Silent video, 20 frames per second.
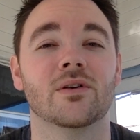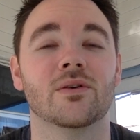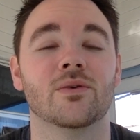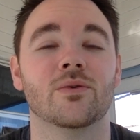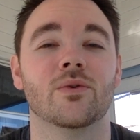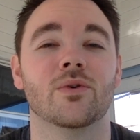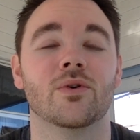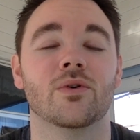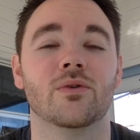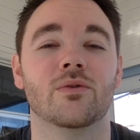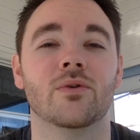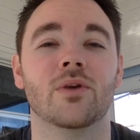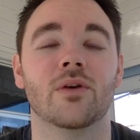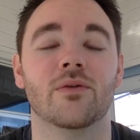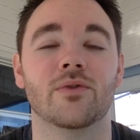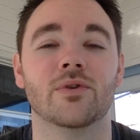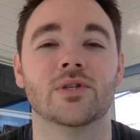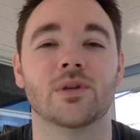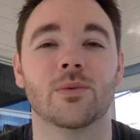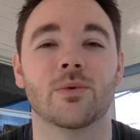who could
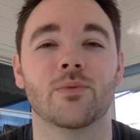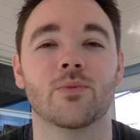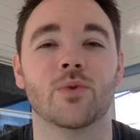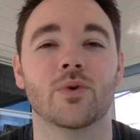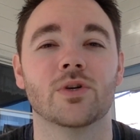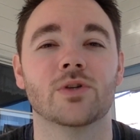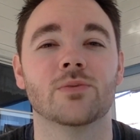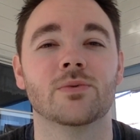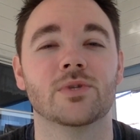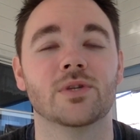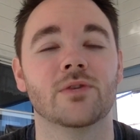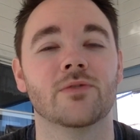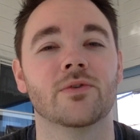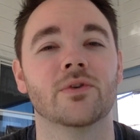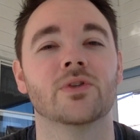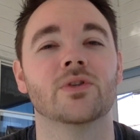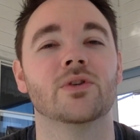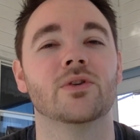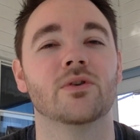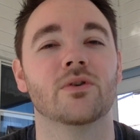give you something more
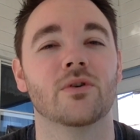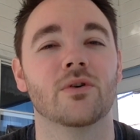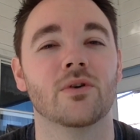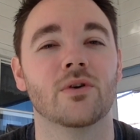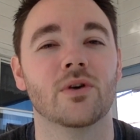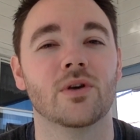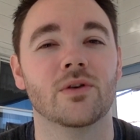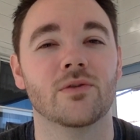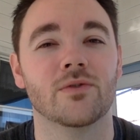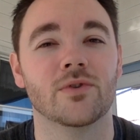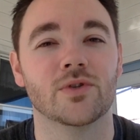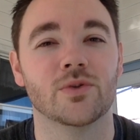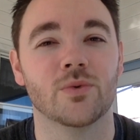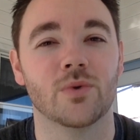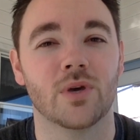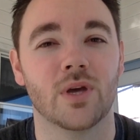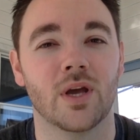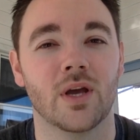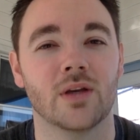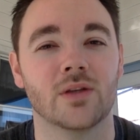specific to your
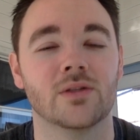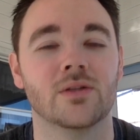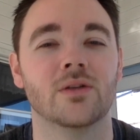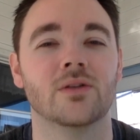individual case.